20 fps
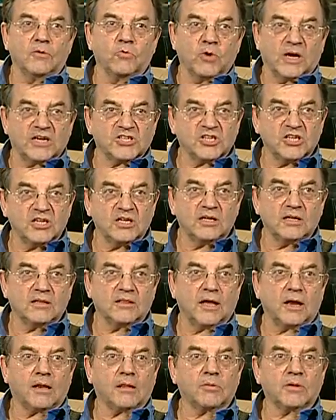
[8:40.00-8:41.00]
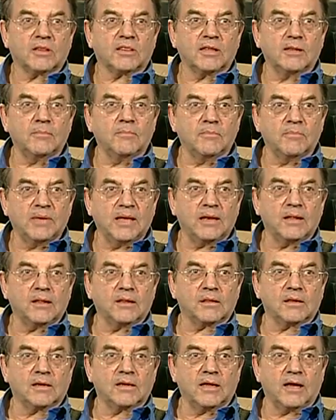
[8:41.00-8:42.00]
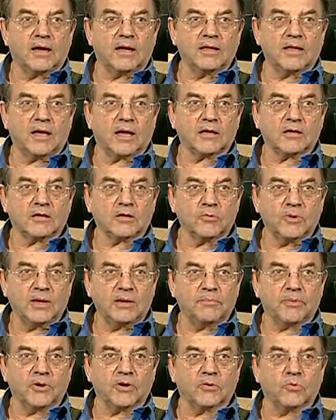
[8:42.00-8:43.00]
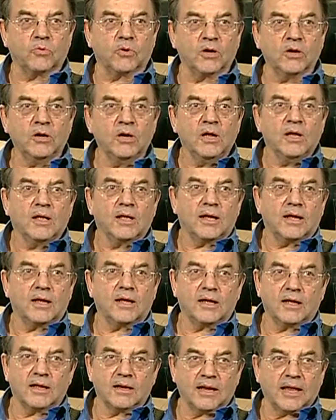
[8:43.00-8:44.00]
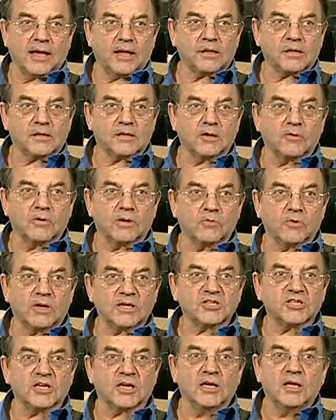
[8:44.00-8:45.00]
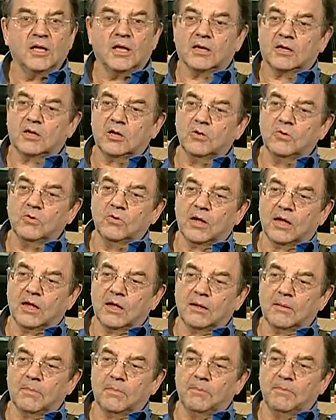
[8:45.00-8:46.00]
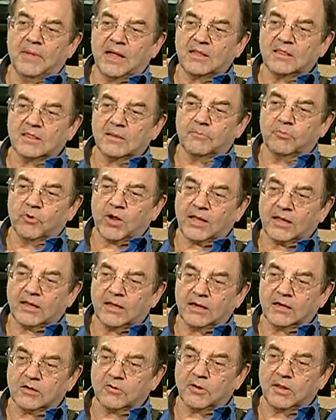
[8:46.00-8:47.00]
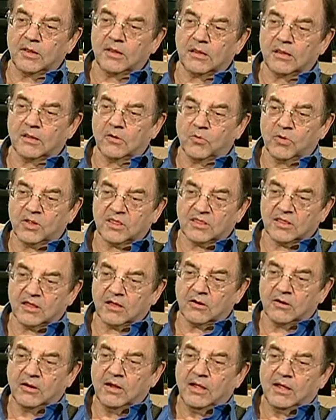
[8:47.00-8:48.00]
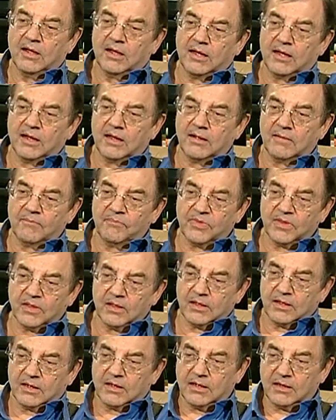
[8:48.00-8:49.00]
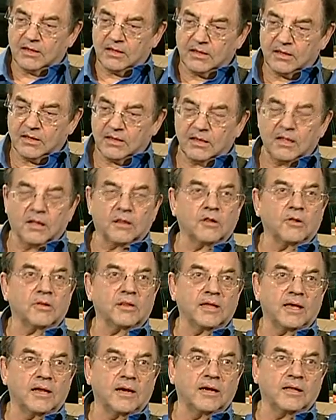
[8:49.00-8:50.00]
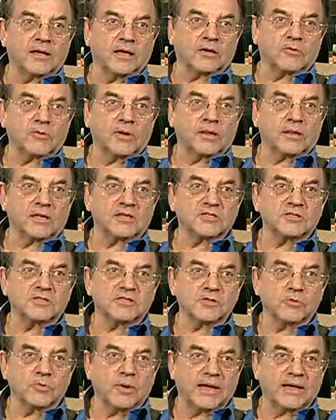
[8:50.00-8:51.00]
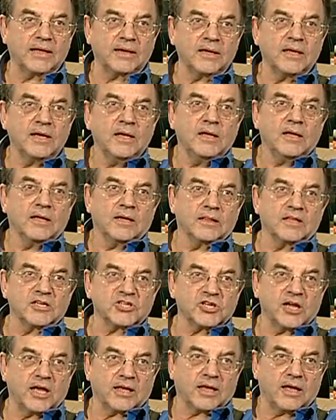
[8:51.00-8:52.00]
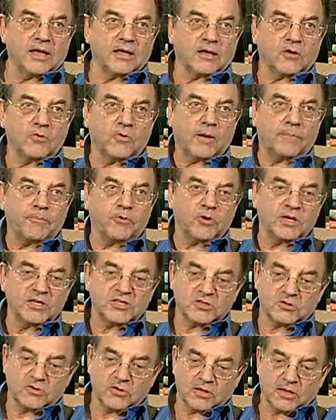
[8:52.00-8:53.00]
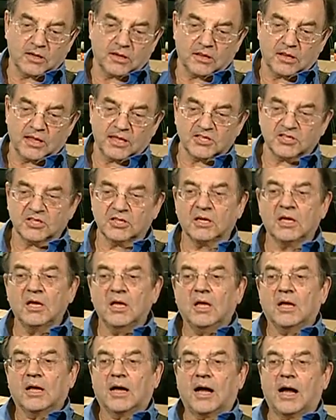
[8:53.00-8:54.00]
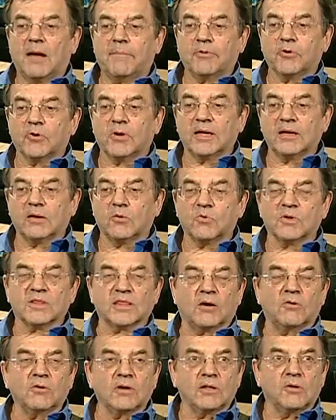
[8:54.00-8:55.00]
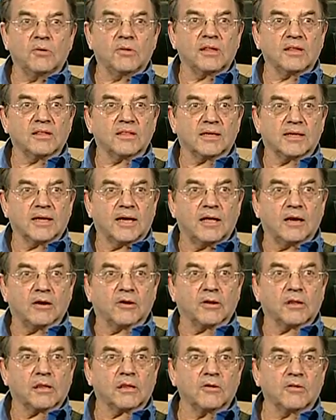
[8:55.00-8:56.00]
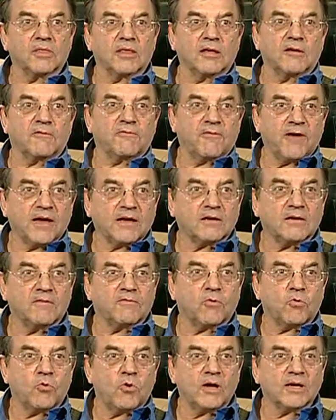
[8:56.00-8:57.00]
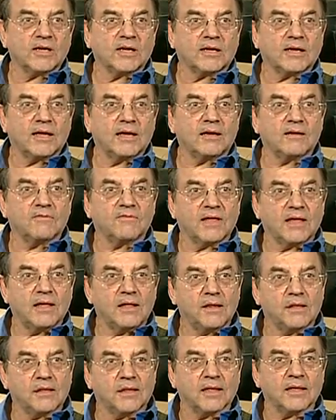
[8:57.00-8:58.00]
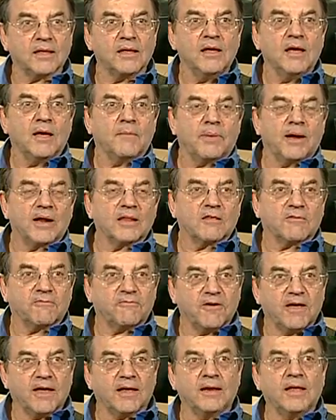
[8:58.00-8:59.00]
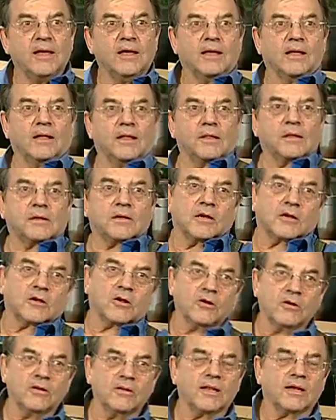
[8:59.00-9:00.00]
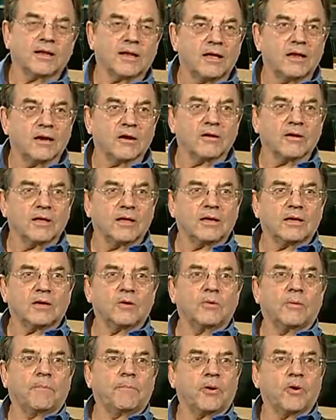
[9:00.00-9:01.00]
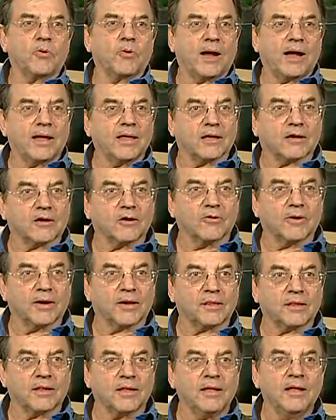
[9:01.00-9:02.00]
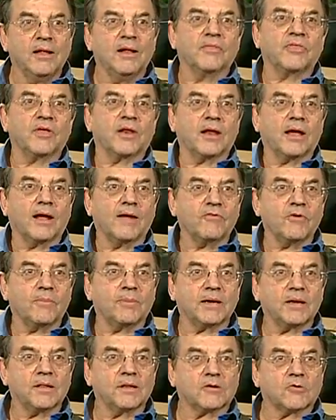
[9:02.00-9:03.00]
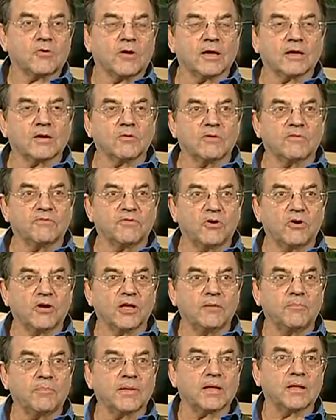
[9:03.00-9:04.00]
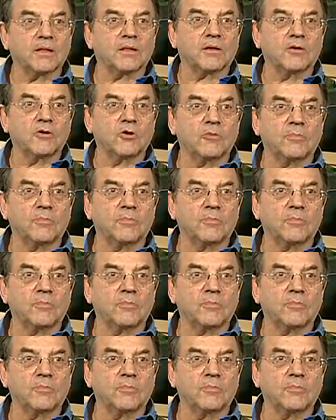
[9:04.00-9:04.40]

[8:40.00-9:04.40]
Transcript: Russia. That's what the meetings in Yekaterinburg were last year in Russia, to make the BRIC countries with their associated countries such as Iran and the Shanghai Cooperation Organization operate without using the dollar. So the effect of quantitative easing by the Fed is to turn the dollar into a pariah currency that everybody's trying to avoid because